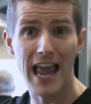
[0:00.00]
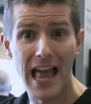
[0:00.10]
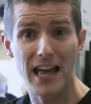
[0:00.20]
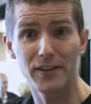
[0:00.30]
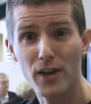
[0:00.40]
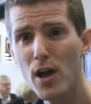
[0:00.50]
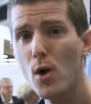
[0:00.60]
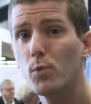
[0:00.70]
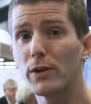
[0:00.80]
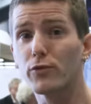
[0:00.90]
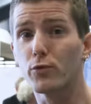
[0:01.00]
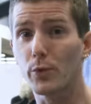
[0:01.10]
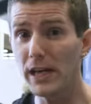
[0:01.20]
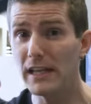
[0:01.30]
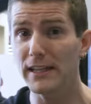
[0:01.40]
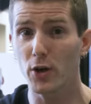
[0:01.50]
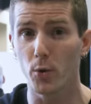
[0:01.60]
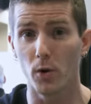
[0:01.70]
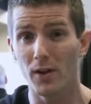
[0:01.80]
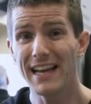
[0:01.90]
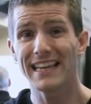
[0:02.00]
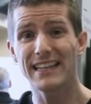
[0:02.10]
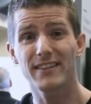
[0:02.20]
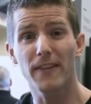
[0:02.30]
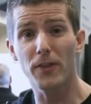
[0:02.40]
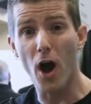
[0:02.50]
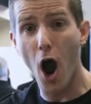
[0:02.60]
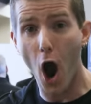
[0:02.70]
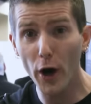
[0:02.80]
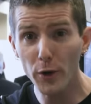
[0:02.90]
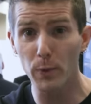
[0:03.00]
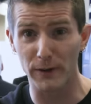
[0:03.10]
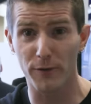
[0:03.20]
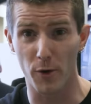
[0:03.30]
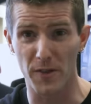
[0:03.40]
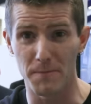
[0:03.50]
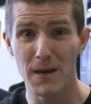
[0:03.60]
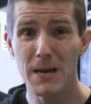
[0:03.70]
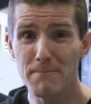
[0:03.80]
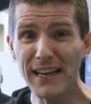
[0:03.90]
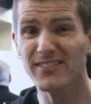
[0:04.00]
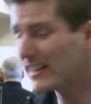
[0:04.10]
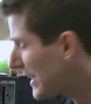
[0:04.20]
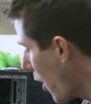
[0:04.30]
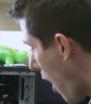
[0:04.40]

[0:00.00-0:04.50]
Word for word: And what's really cool is that the hardware for them, basically